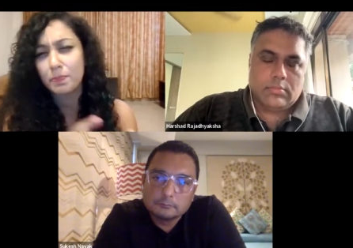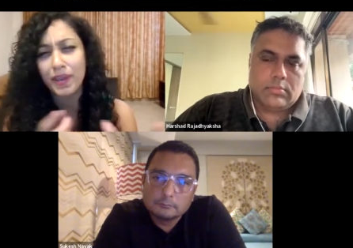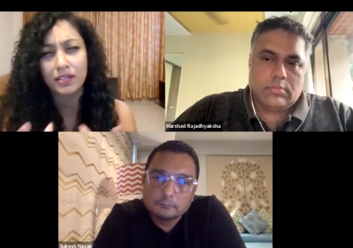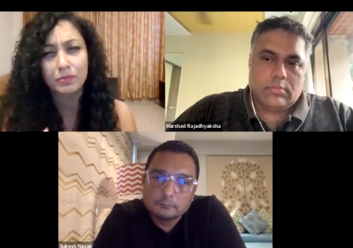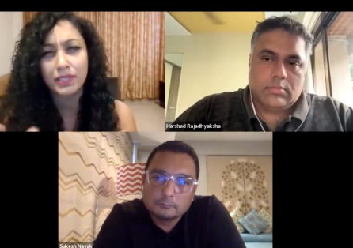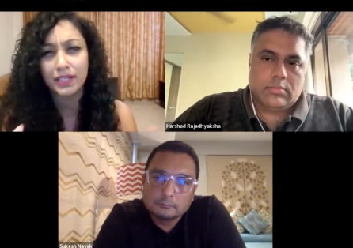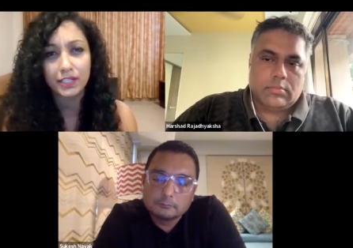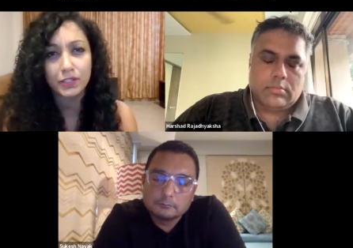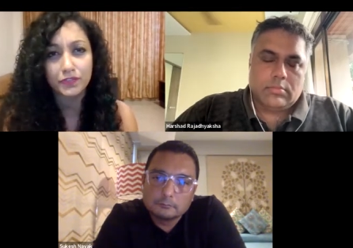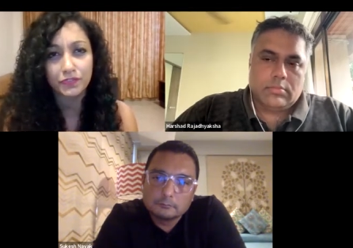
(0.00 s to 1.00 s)
Speaker 1: the pandemic
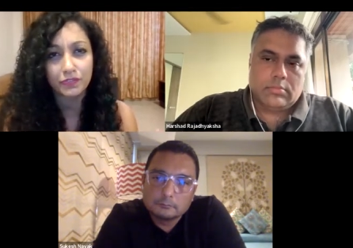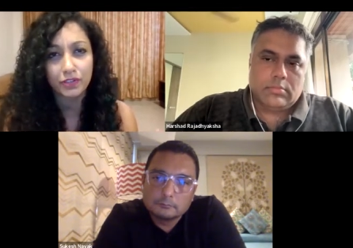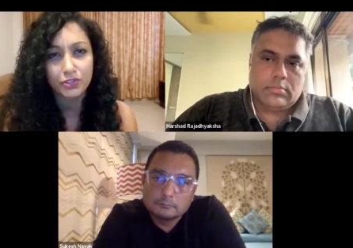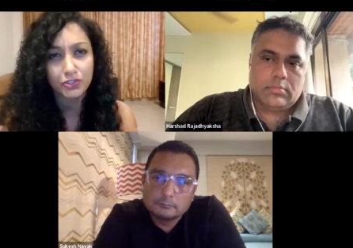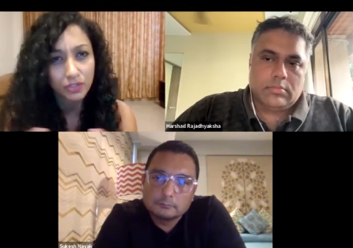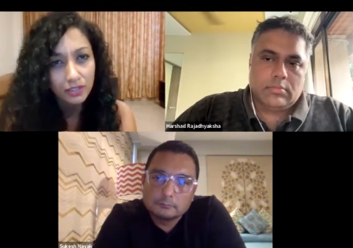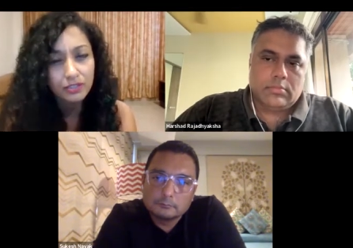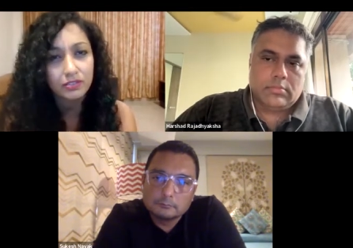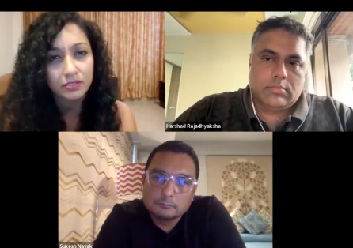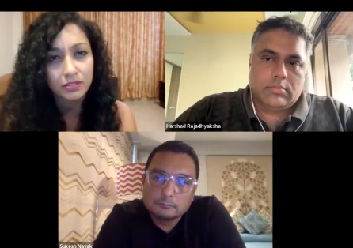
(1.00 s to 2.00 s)
kind of
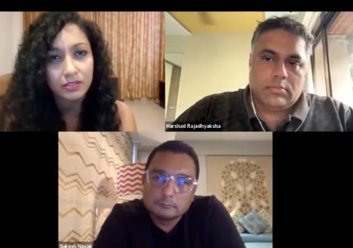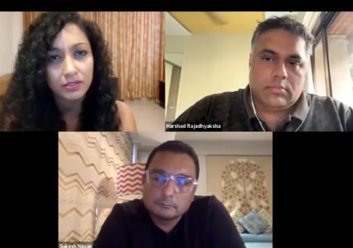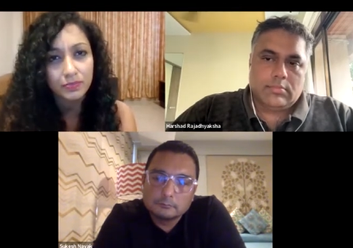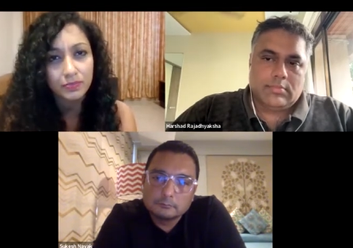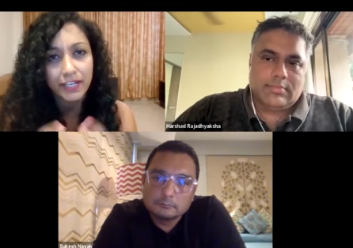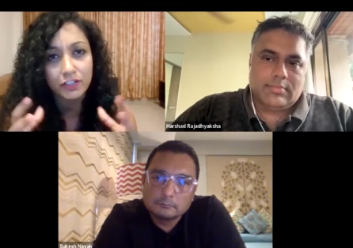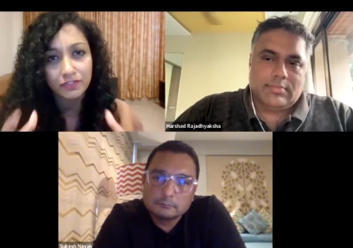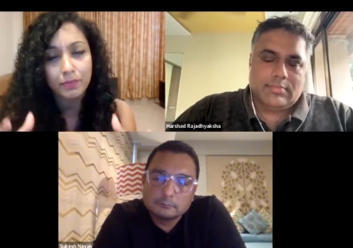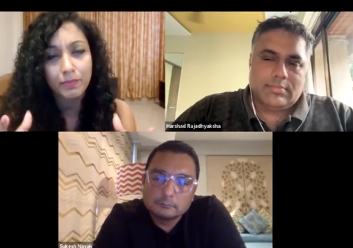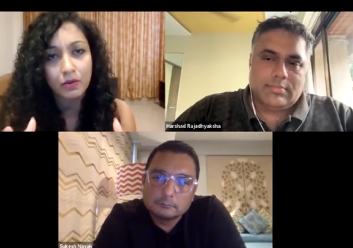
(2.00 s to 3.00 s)
shrunk the kind
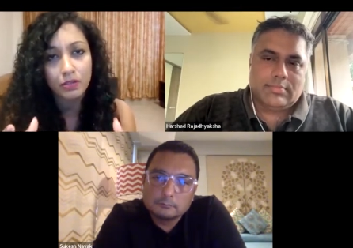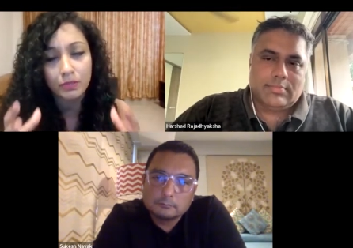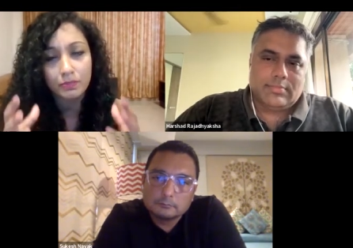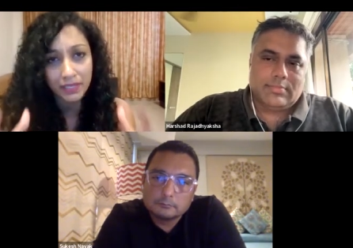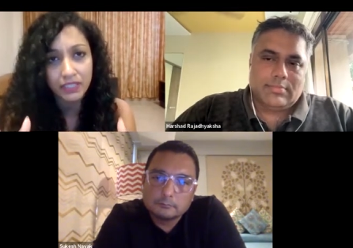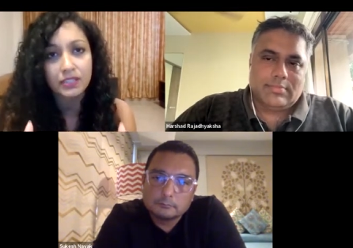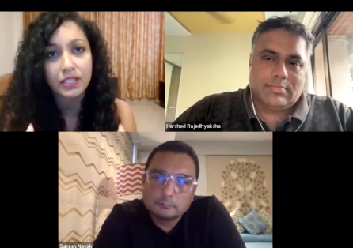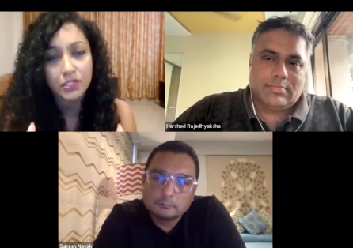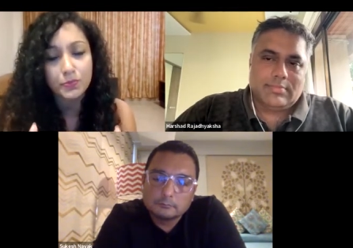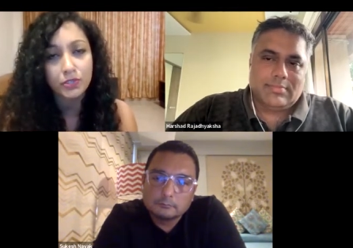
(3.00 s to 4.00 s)
of amount money
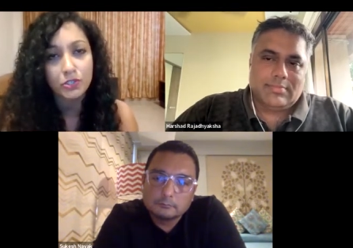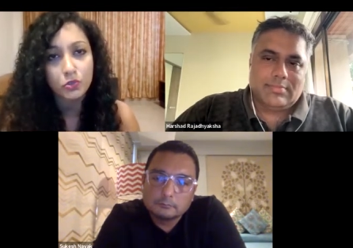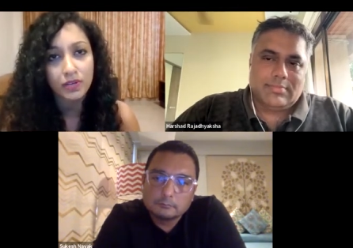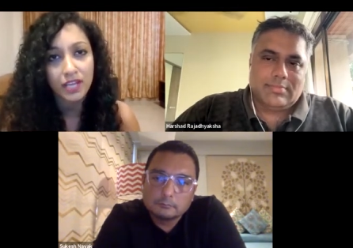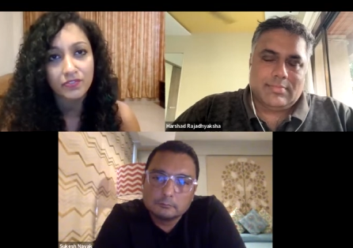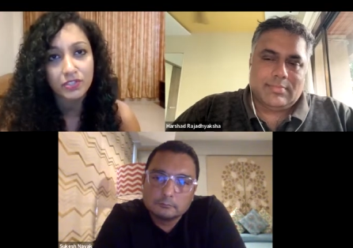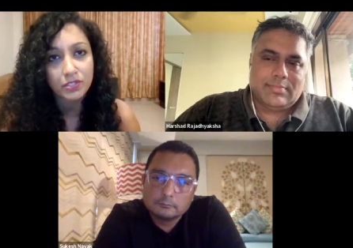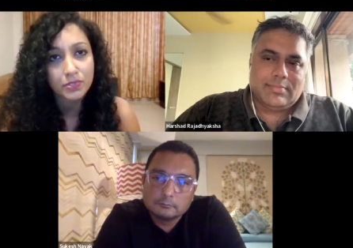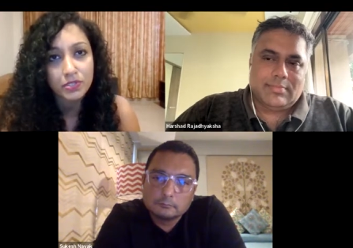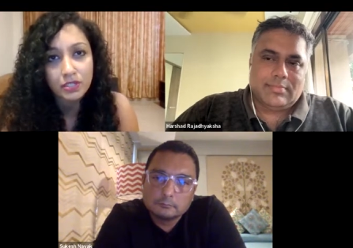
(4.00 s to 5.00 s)
that is put into an
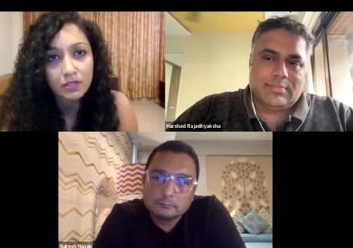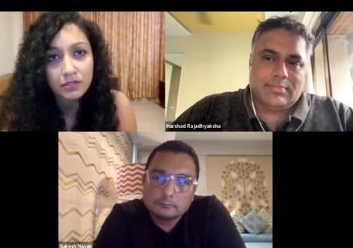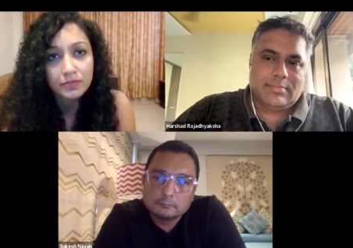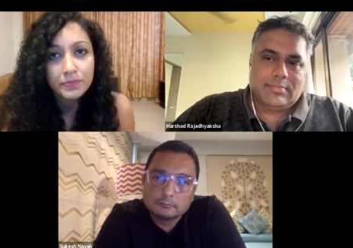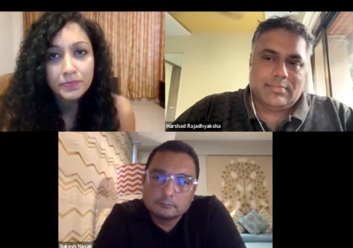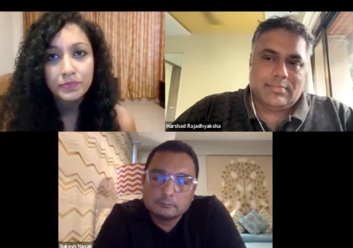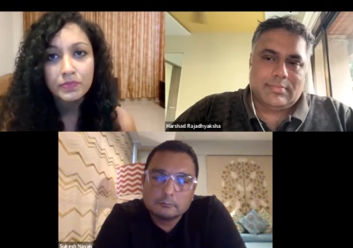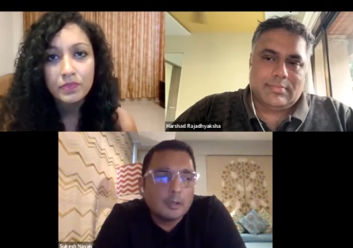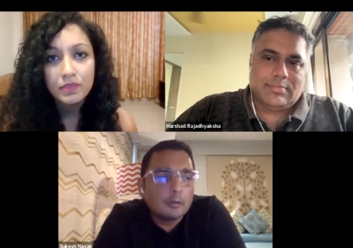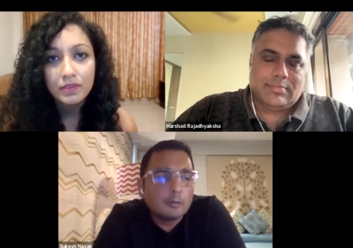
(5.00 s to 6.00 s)
advertisement today?
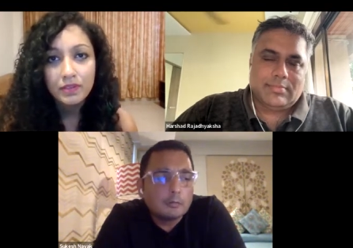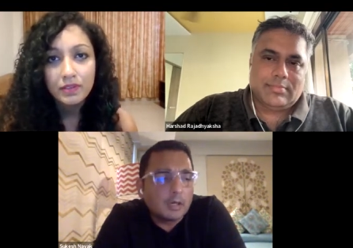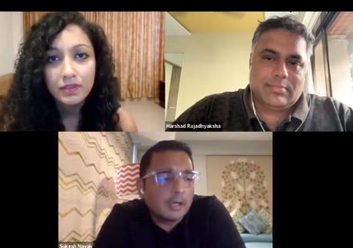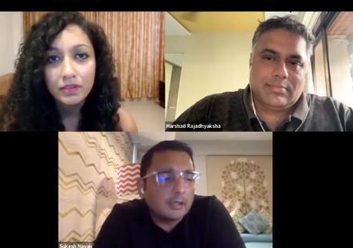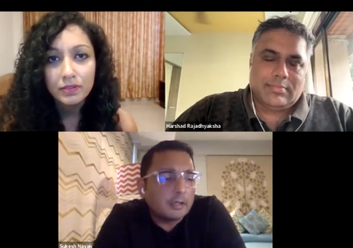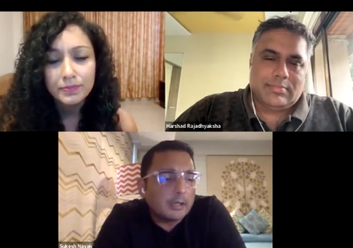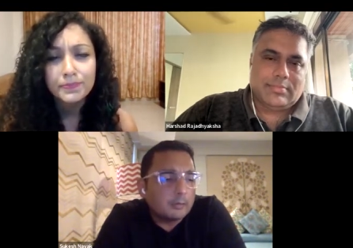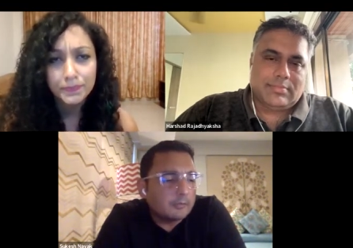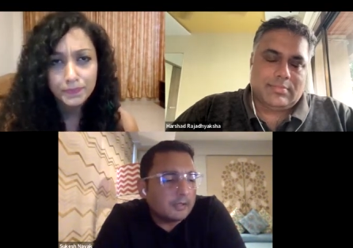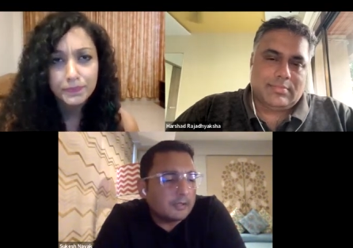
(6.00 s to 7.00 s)
Speaker 2: No, I, I
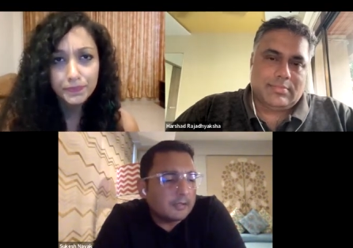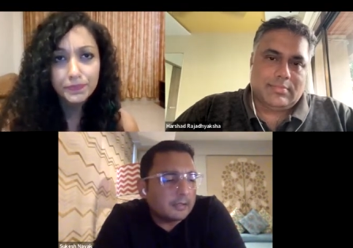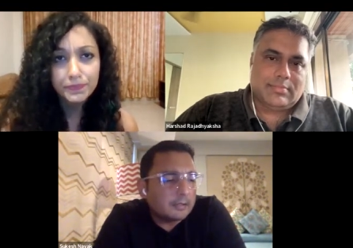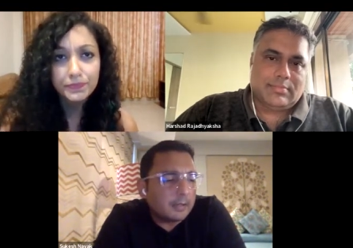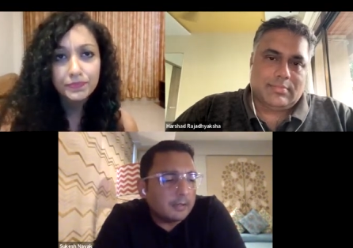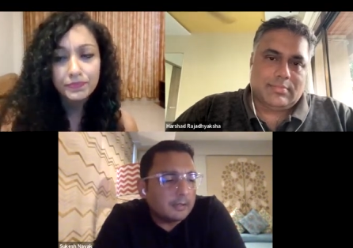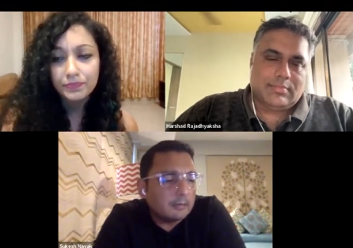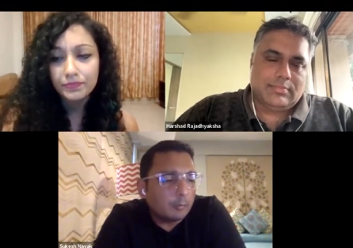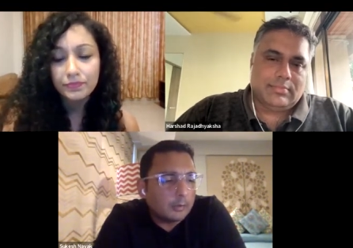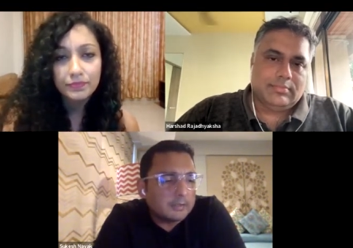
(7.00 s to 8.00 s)
don't think there. I
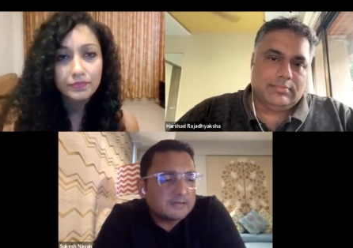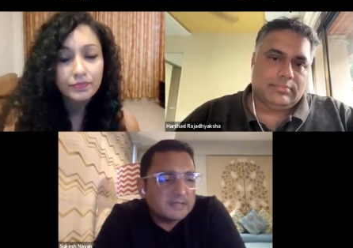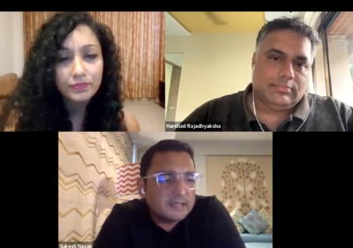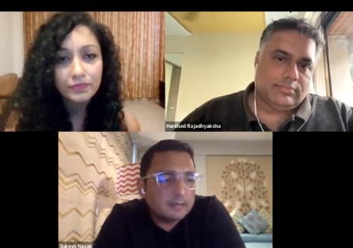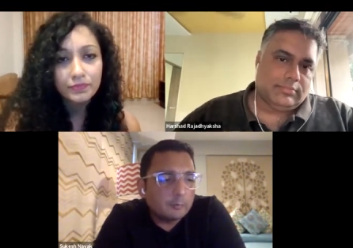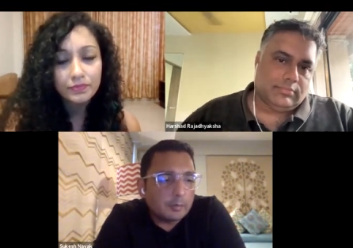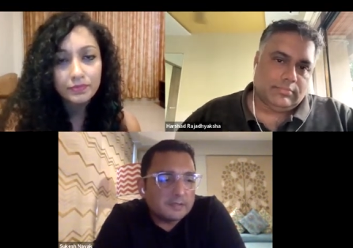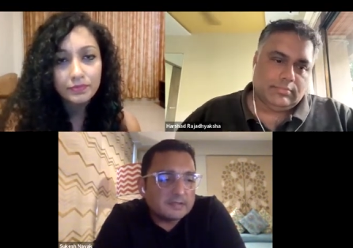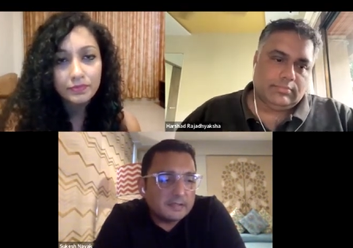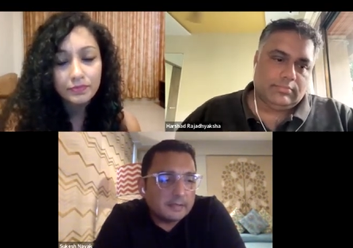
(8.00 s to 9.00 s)
mean, what is needed,
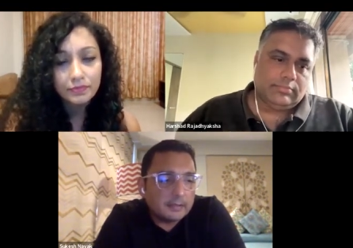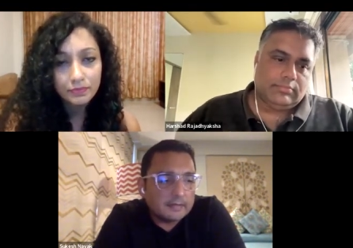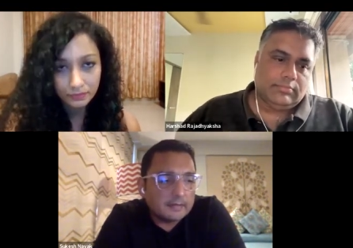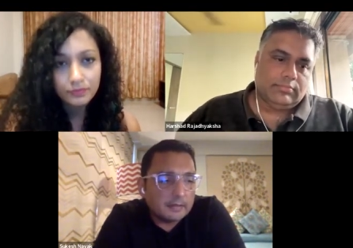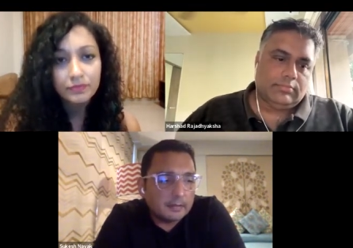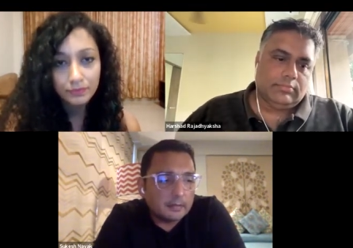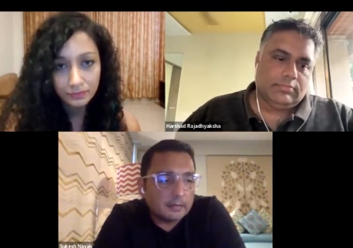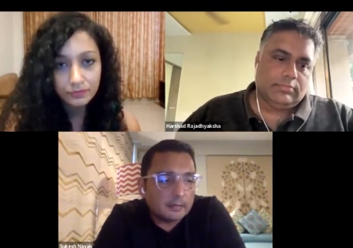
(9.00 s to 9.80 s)
what is needed. I think